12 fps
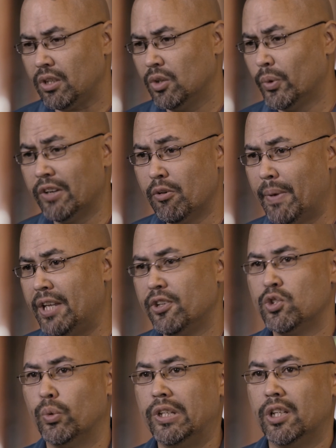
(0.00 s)
We have a
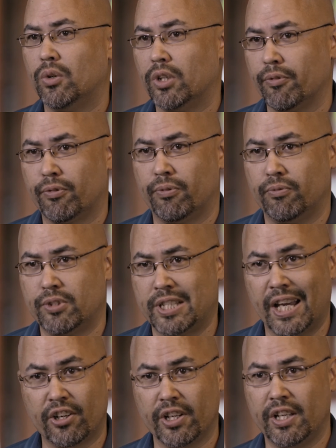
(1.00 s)
maintenance window on
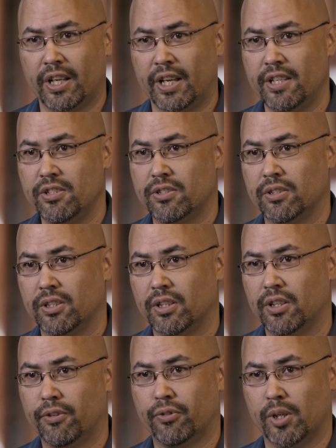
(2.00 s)
Saturday nights
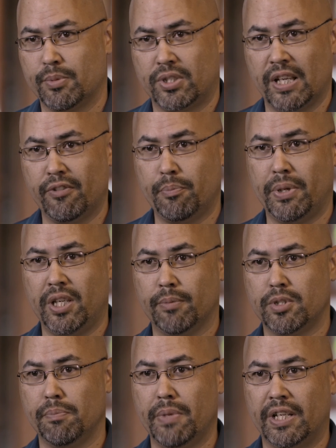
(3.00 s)
from 7 p.m. to
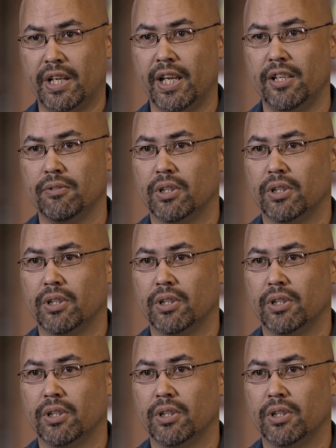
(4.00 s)
midnight.